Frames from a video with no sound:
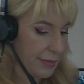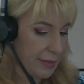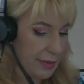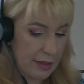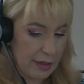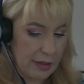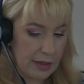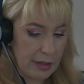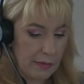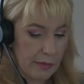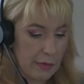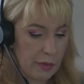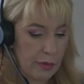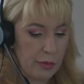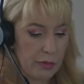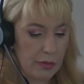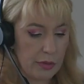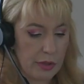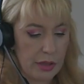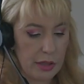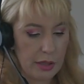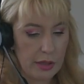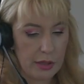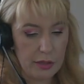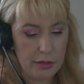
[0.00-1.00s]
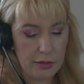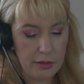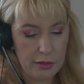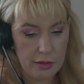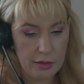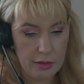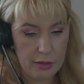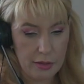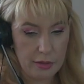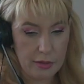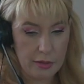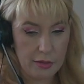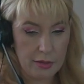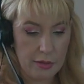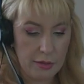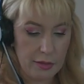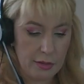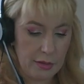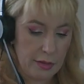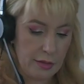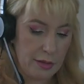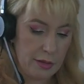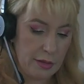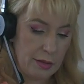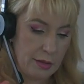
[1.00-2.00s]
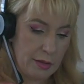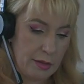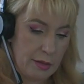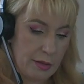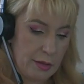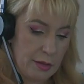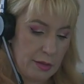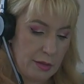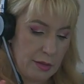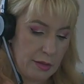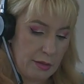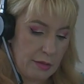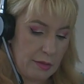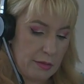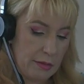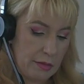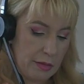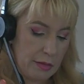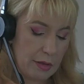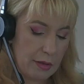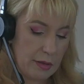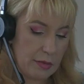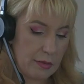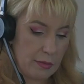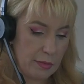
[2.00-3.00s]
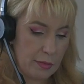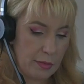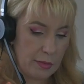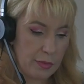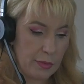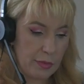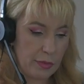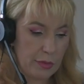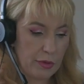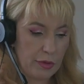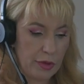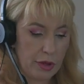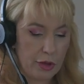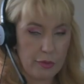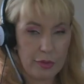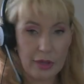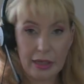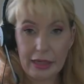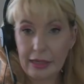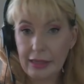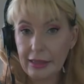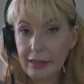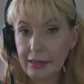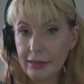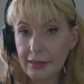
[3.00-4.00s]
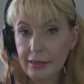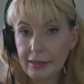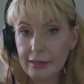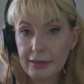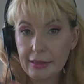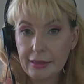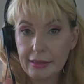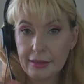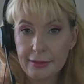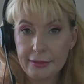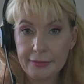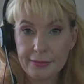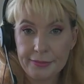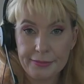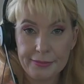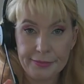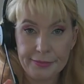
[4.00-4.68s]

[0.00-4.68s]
Let's have a look here. I can do three cards.